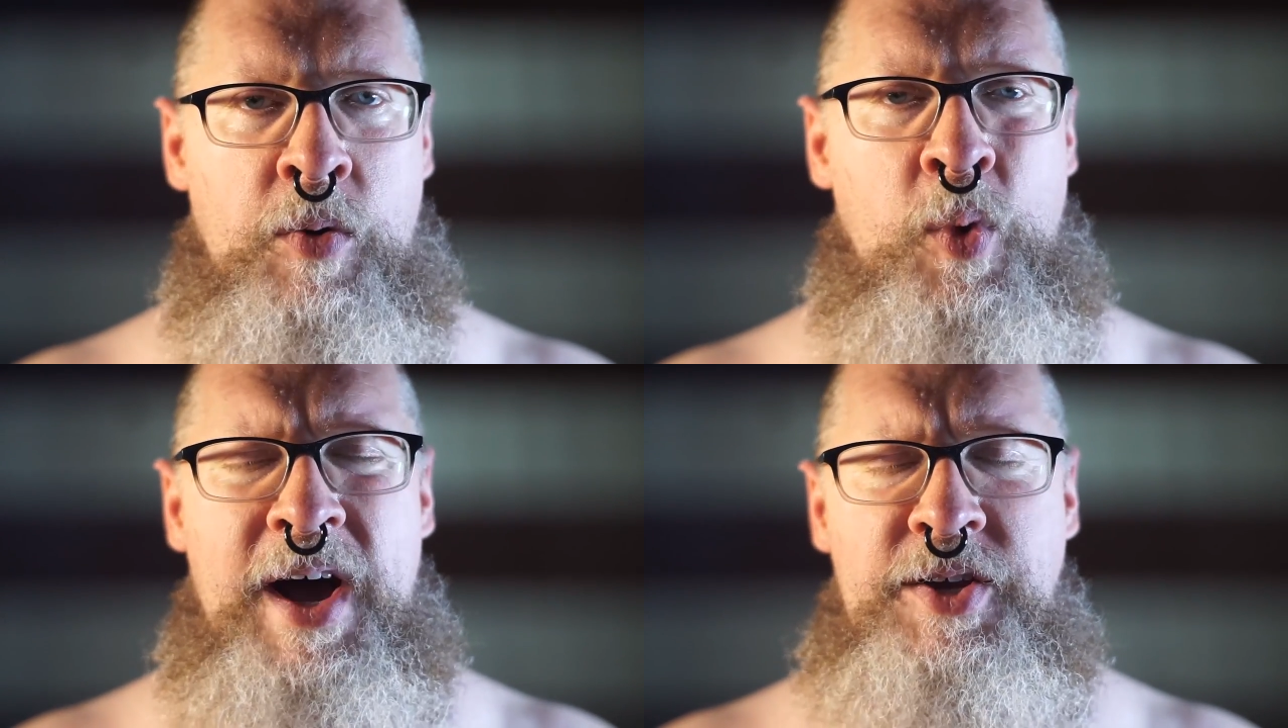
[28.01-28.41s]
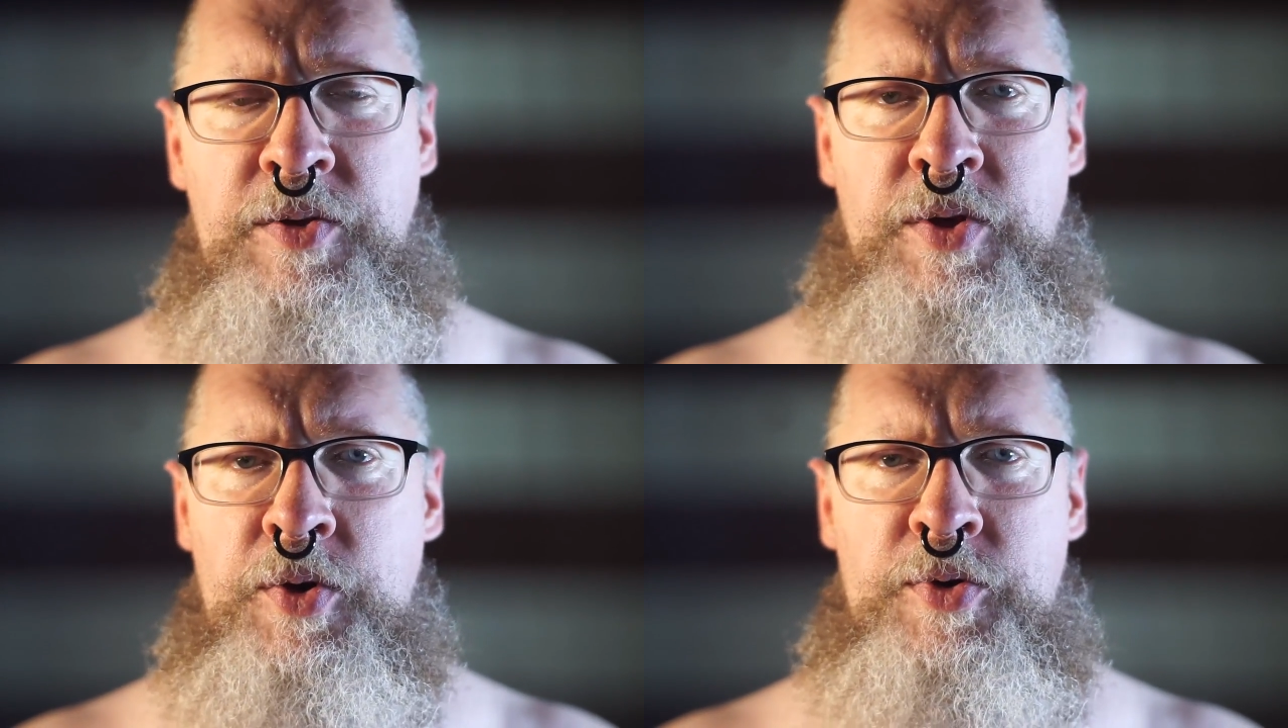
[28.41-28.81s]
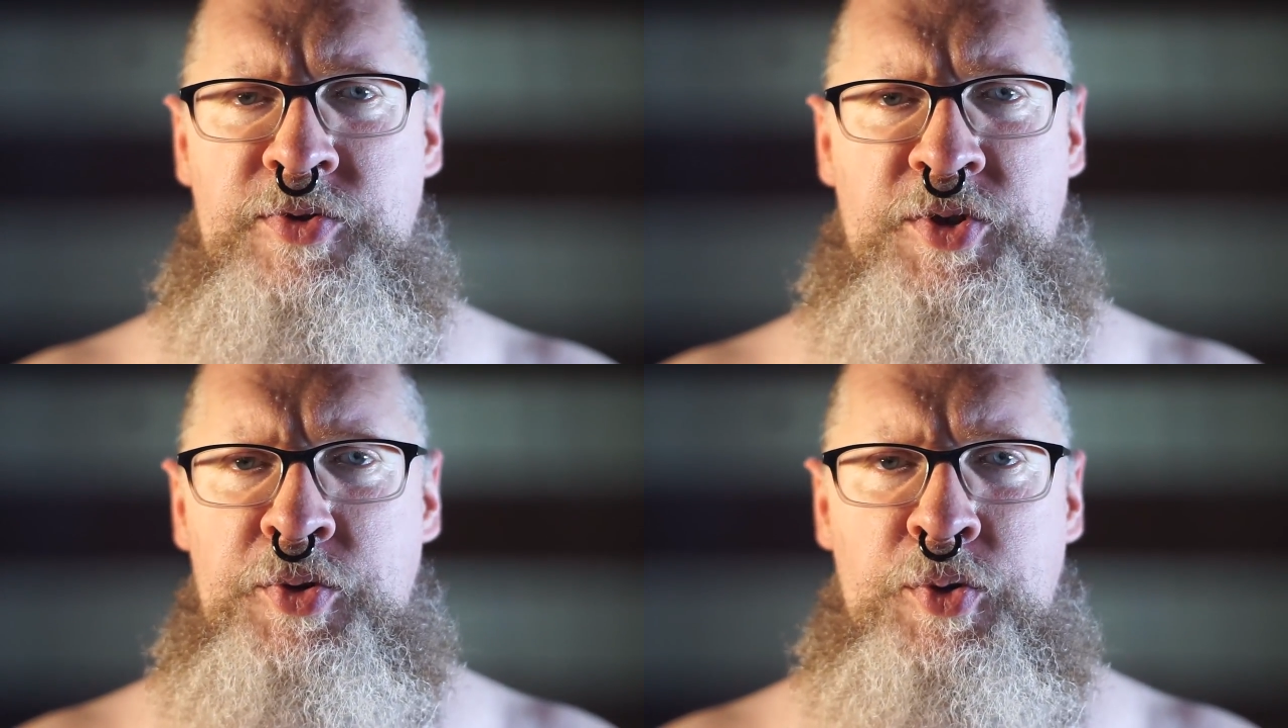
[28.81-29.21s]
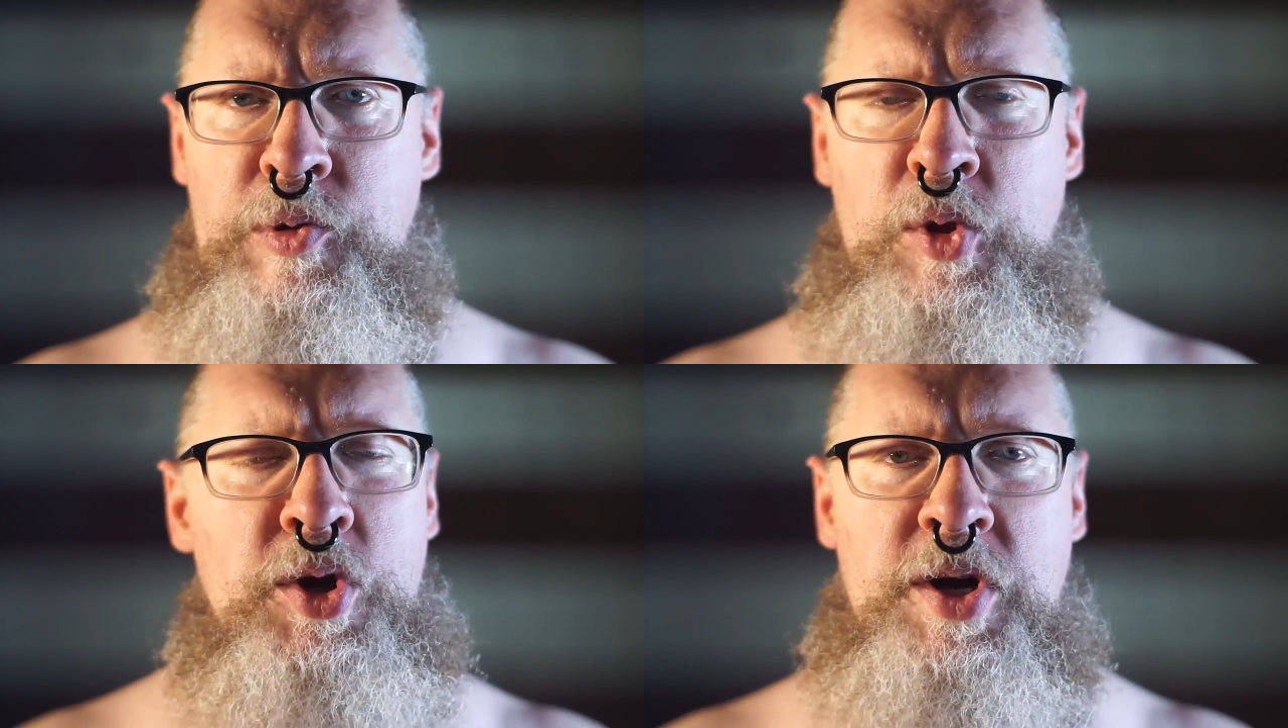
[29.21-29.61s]
Why do those who
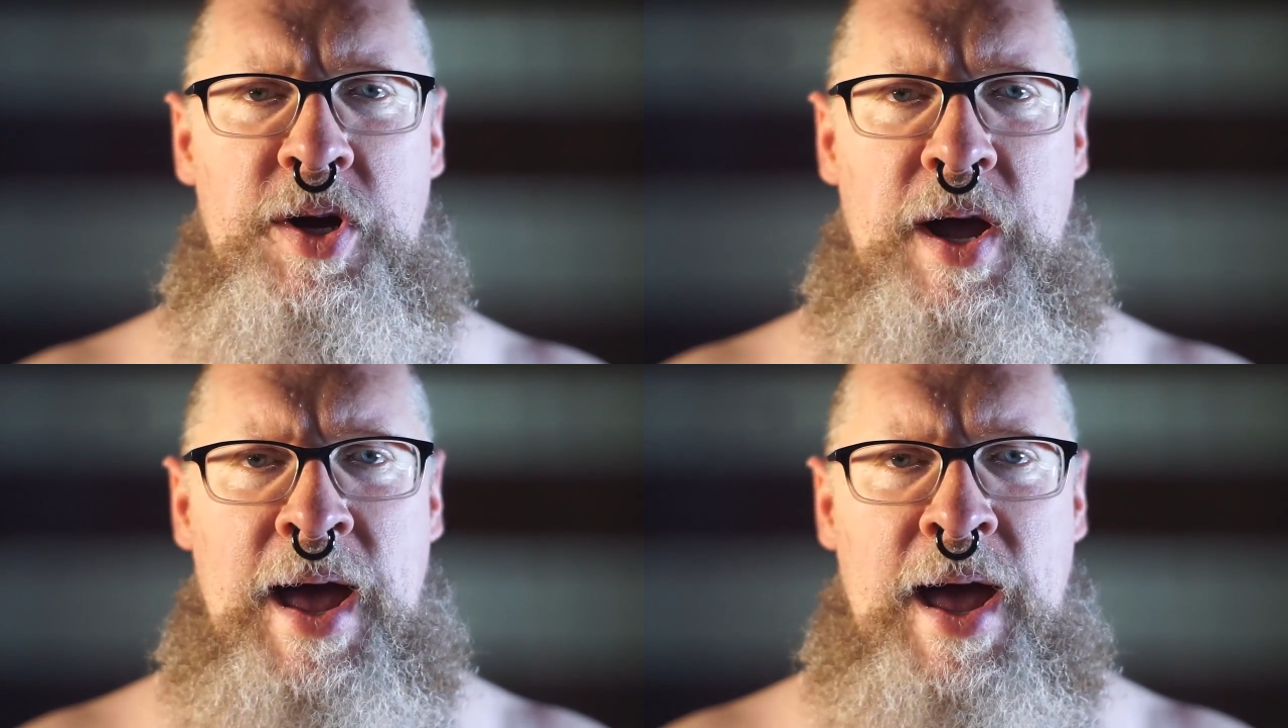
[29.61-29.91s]
look,